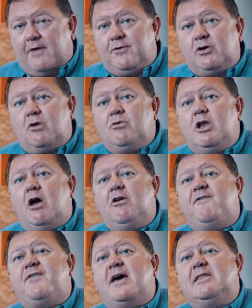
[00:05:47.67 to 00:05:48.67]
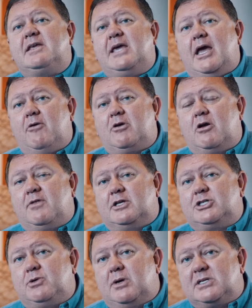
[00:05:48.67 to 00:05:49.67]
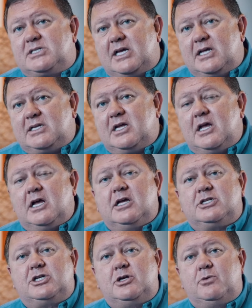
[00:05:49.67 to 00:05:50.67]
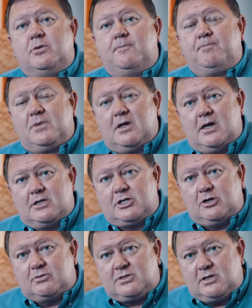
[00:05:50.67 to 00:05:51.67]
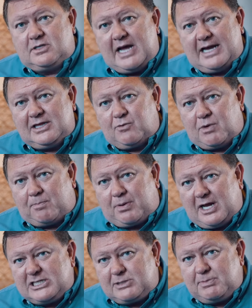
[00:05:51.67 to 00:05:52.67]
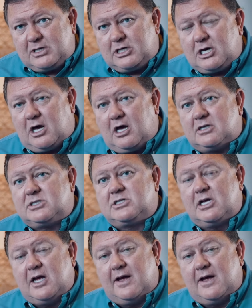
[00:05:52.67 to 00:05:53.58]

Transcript: if you don't notify the carrier that you intend to take the replacement cost